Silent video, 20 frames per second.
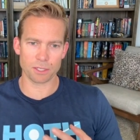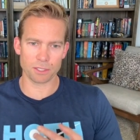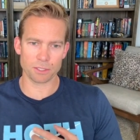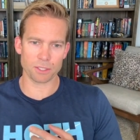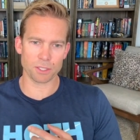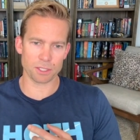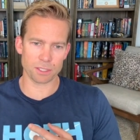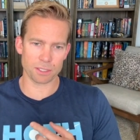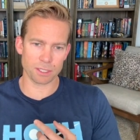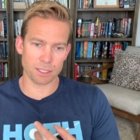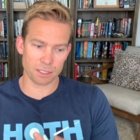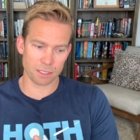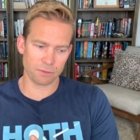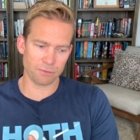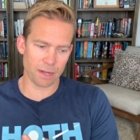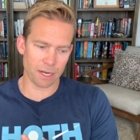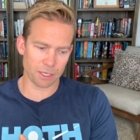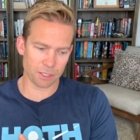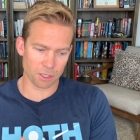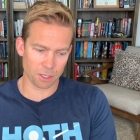is just
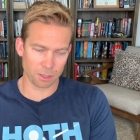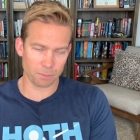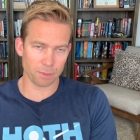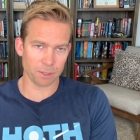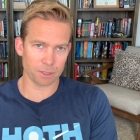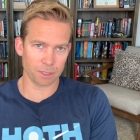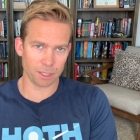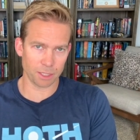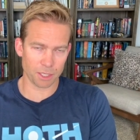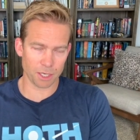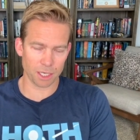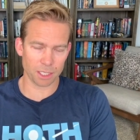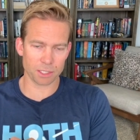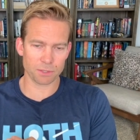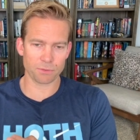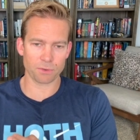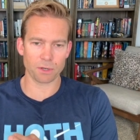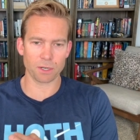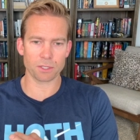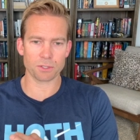disadvantage on ability checks
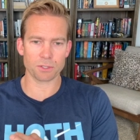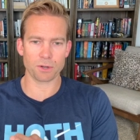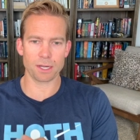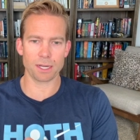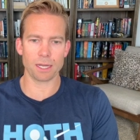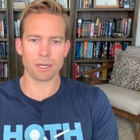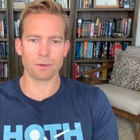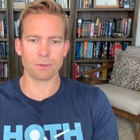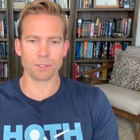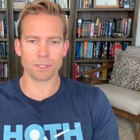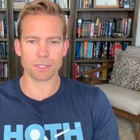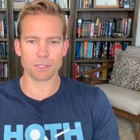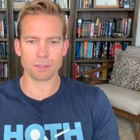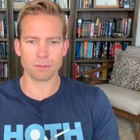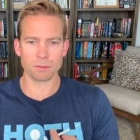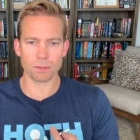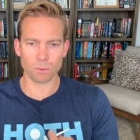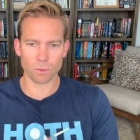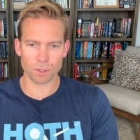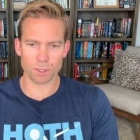for us right now, which
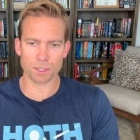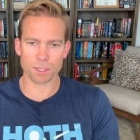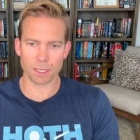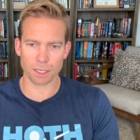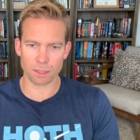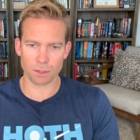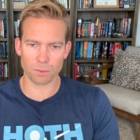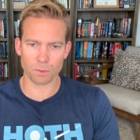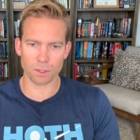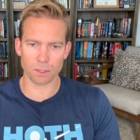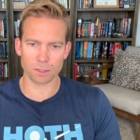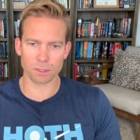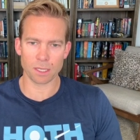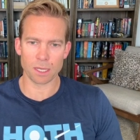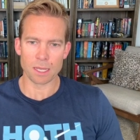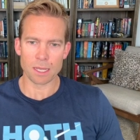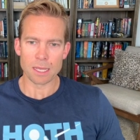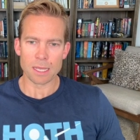isn't the worst thing in the world.